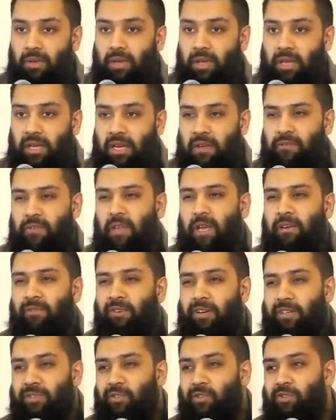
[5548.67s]
okay, and I think
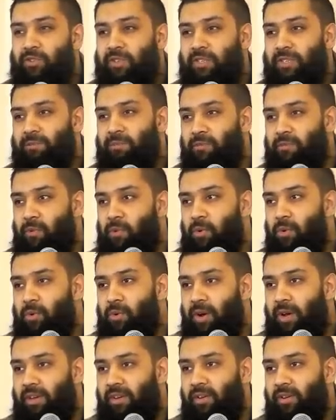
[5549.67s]
I've asked you this
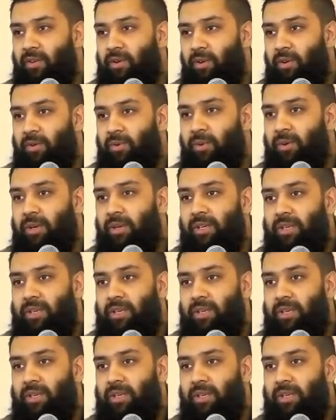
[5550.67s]
before, I don't know,